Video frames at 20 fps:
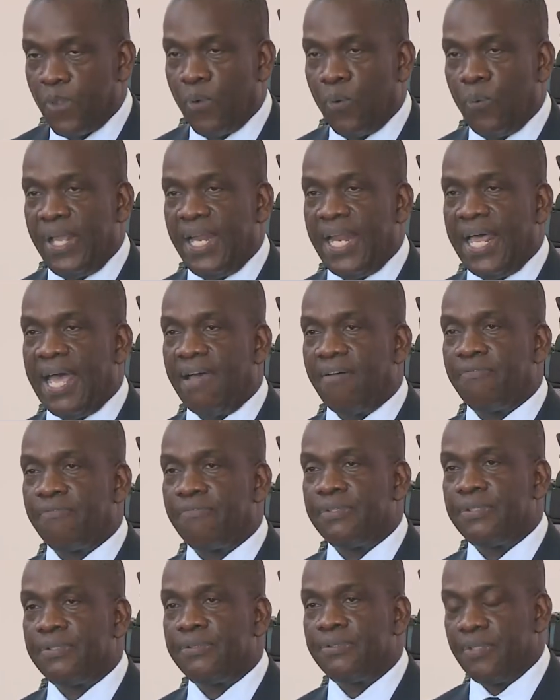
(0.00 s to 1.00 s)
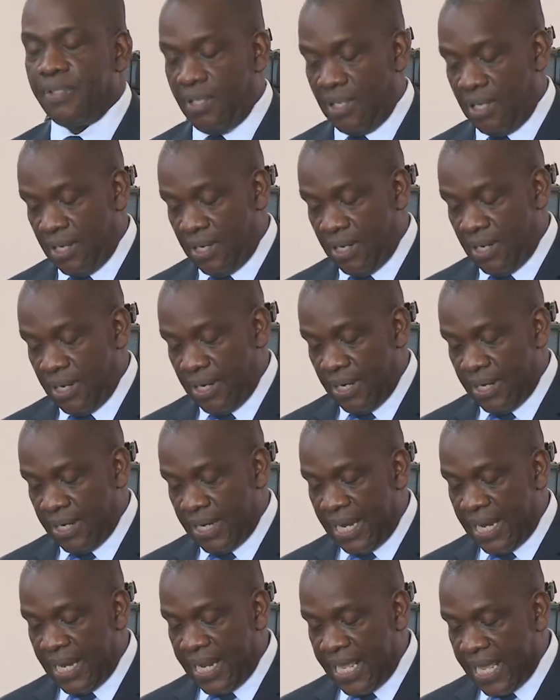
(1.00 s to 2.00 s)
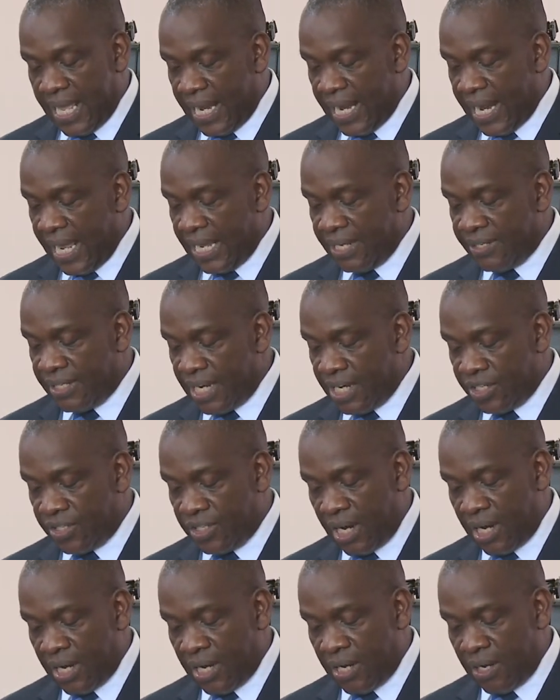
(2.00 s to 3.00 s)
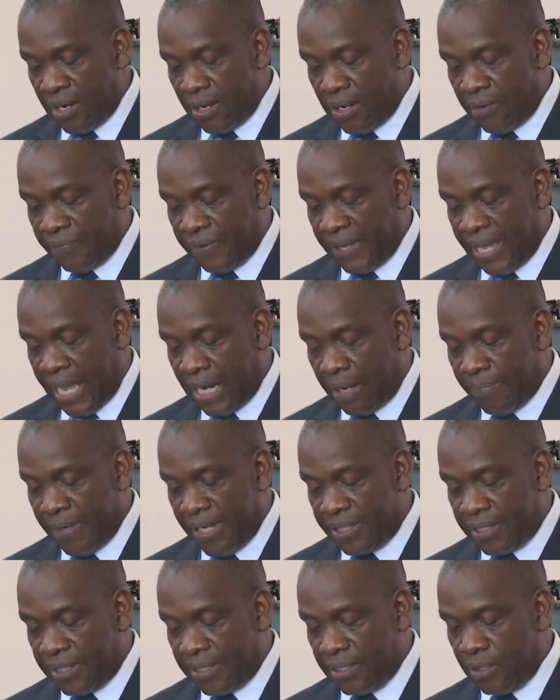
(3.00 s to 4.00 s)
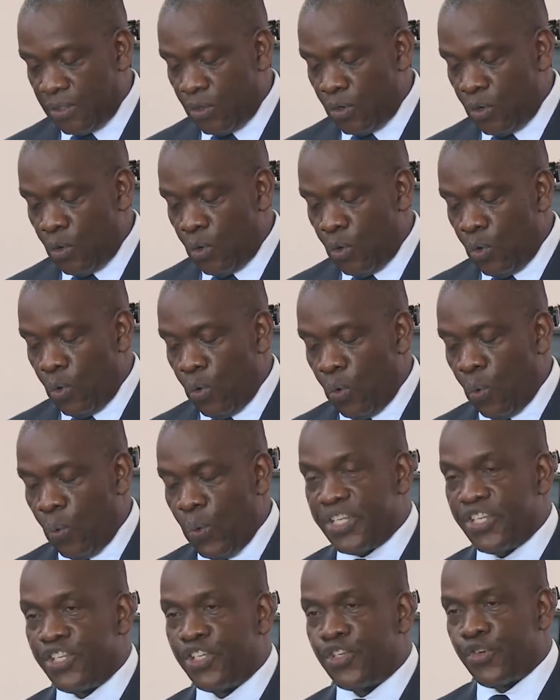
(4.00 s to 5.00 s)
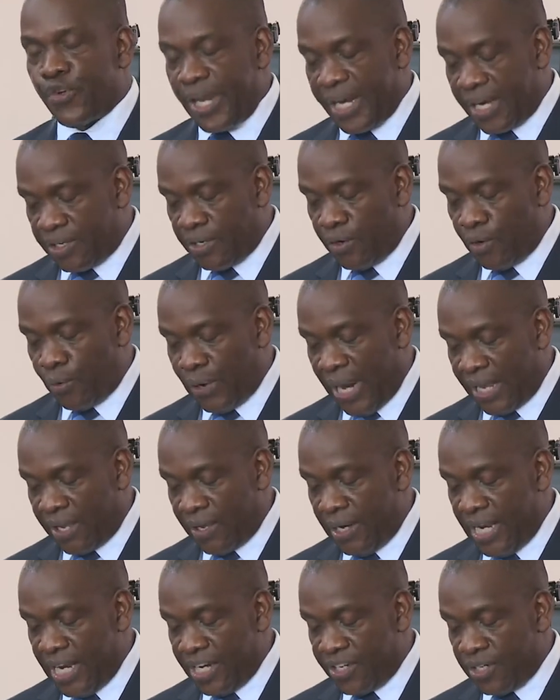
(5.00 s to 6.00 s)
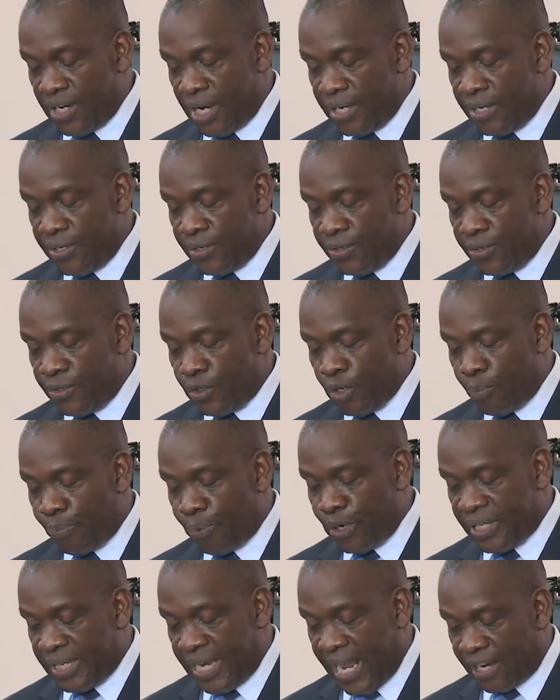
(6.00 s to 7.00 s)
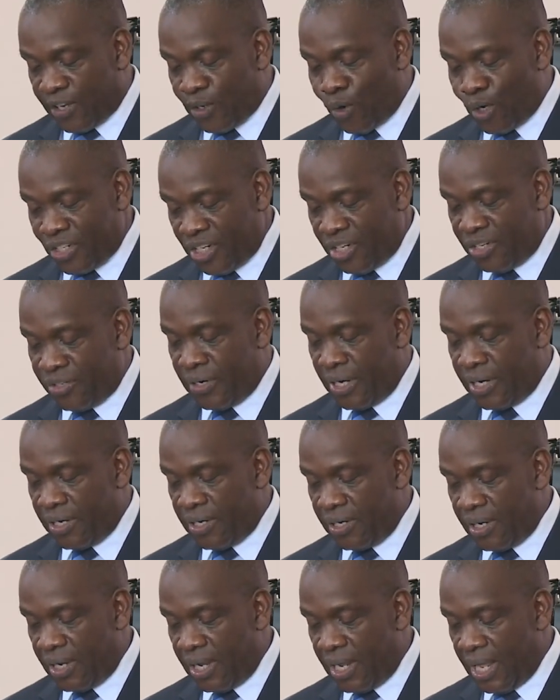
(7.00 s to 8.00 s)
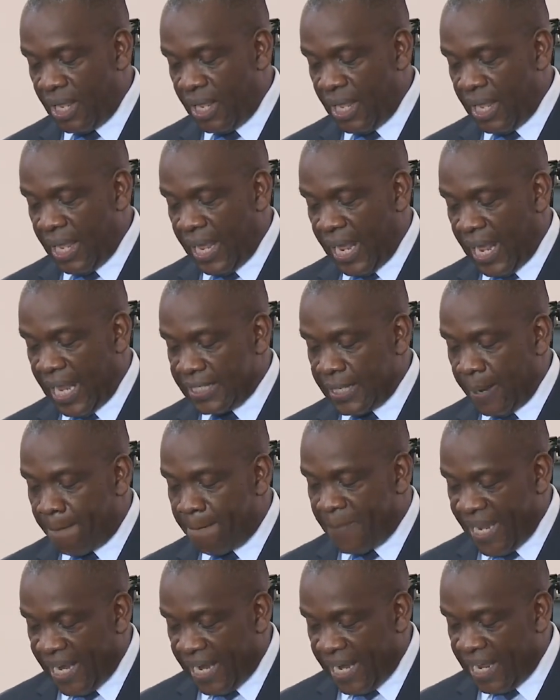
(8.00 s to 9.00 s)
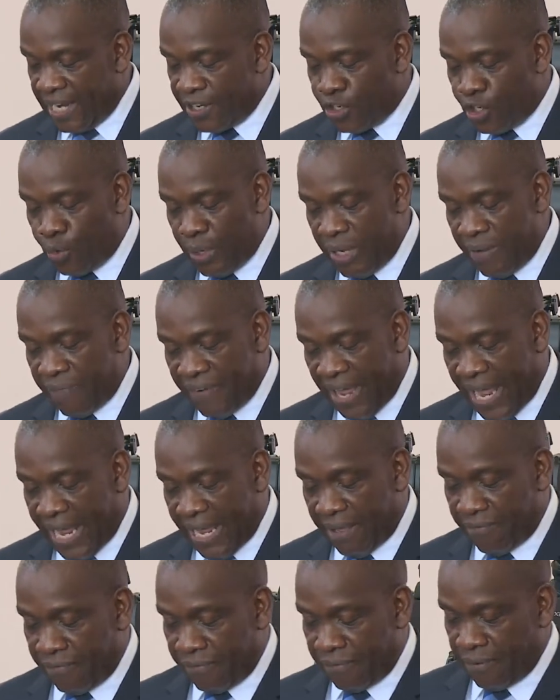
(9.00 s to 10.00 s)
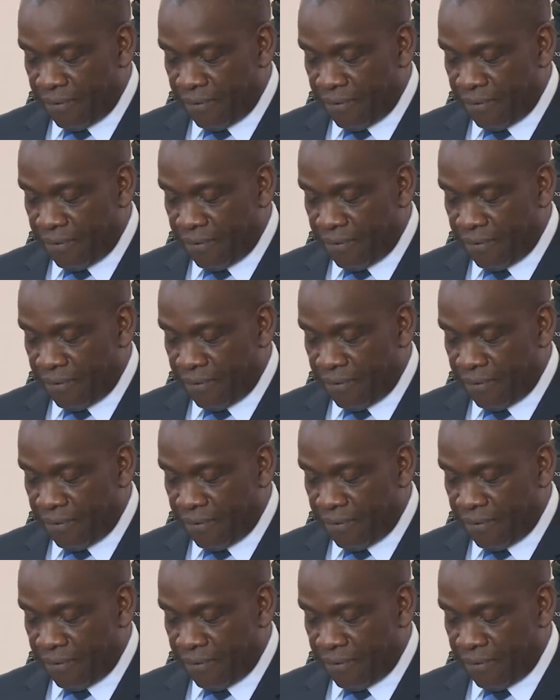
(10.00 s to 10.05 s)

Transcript: will have the legalization of cannabis with strict regulations to protect our children as a pillar to revive